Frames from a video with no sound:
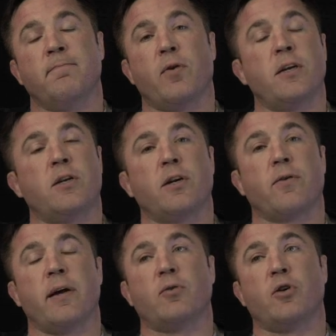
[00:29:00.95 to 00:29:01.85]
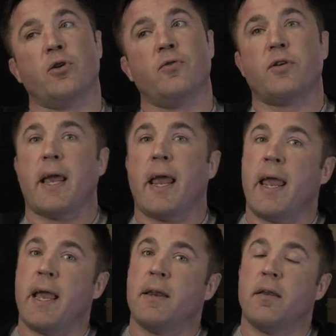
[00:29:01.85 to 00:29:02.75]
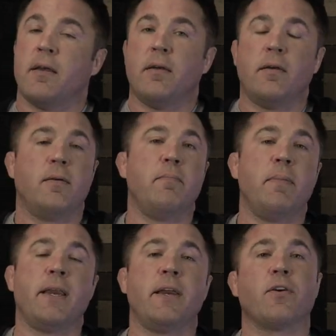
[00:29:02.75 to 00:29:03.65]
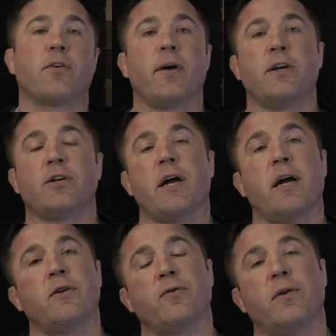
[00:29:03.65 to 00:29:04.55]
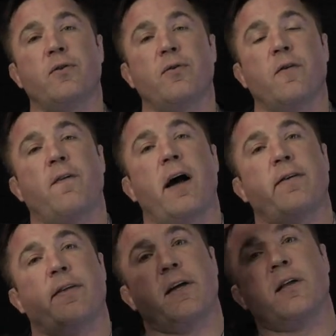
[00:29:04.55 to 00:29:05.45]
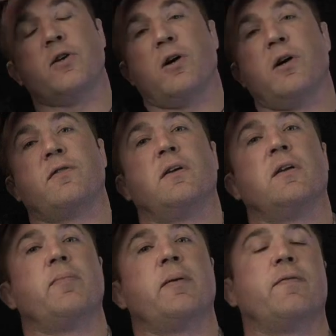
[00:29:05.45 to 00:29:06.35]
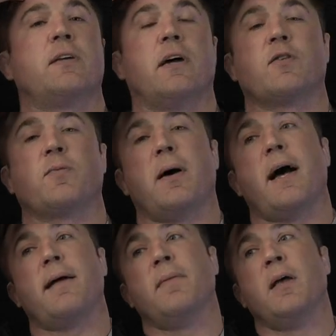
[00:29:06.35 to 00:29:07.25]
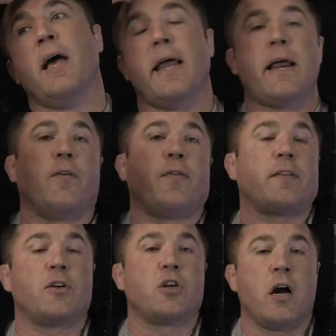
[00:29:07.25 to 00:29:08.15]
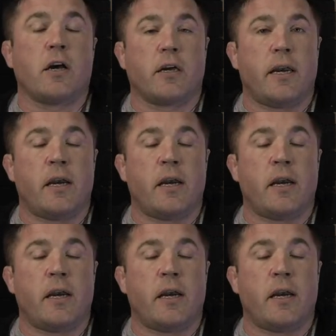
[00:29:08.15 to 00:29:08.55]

for Instagram shoots and meeting your greatest challenger at 205. I think that John's in a little bit of a tough spot. And I don't think that John could get